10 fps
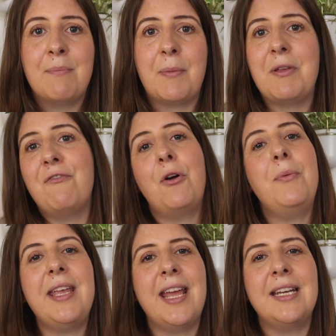But before
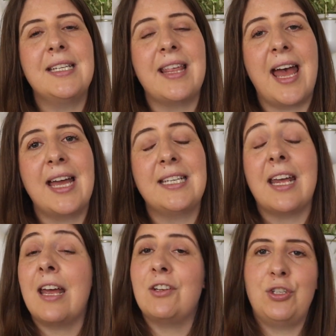we get into
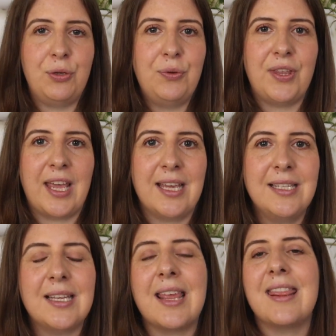that, two
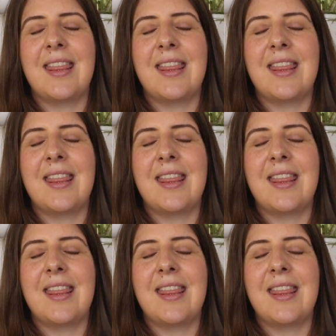things.